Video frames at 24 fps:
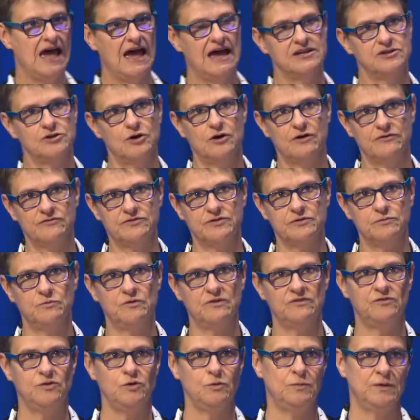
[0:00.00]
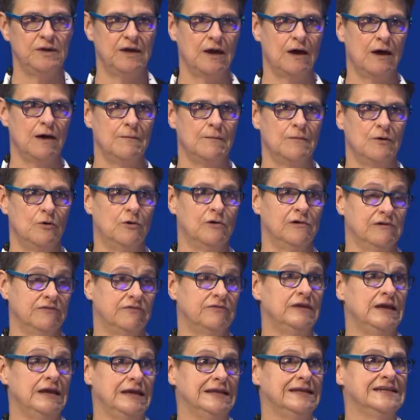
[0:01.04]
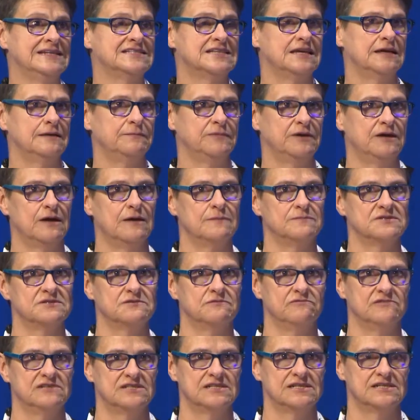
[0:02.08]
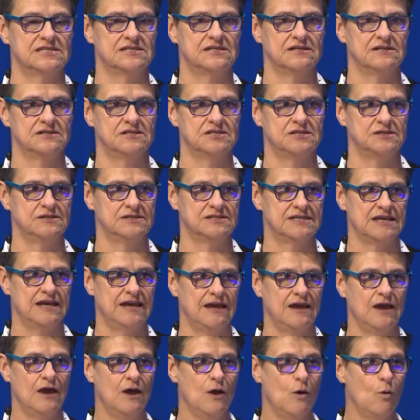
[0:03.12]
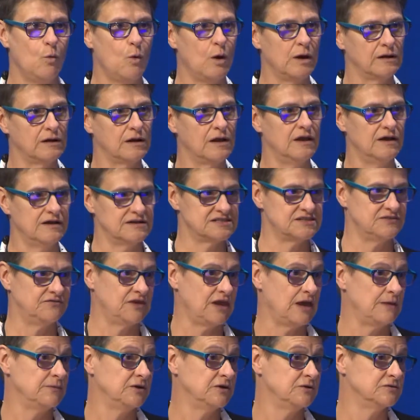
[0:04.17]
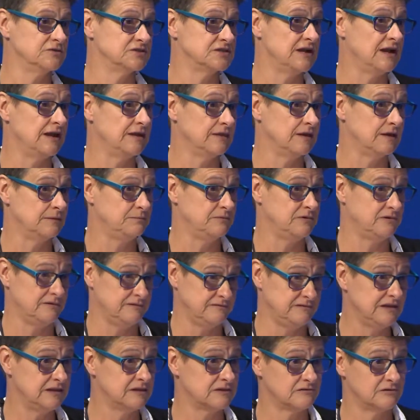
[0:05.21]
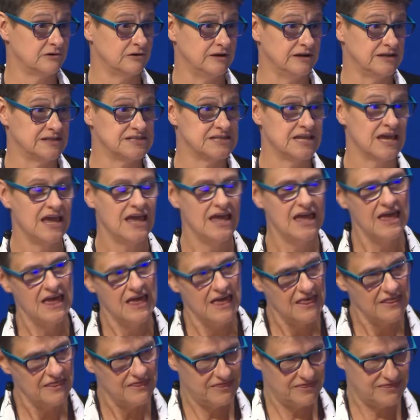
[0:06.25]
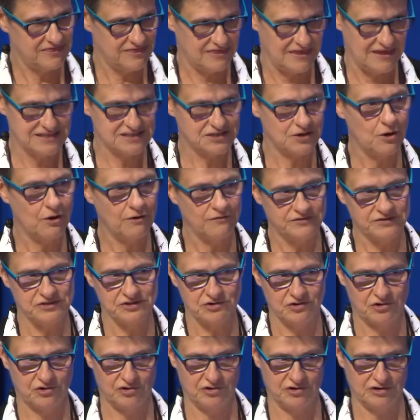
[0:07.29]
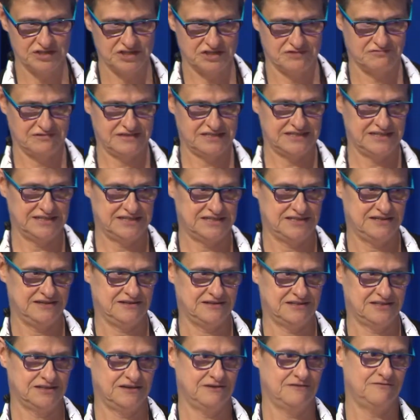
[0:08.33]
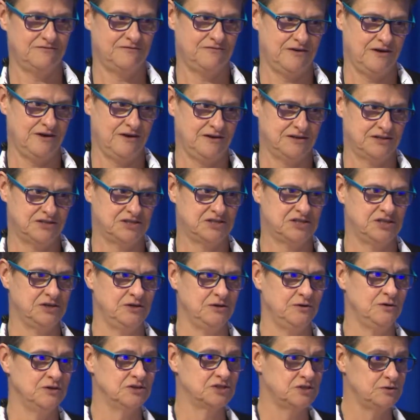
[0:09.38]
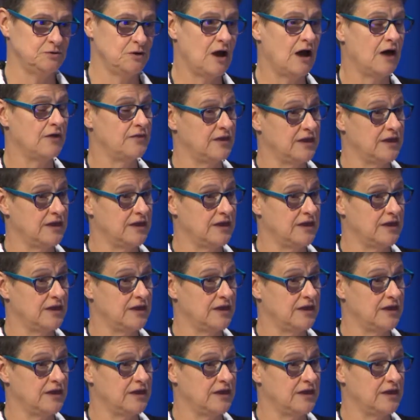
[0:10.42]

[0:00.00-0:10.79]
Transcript: And often if you become, or if an insect becomes resistant to, say, one class of chemicals like pyrethroids, there's often cross-resistance conferred to other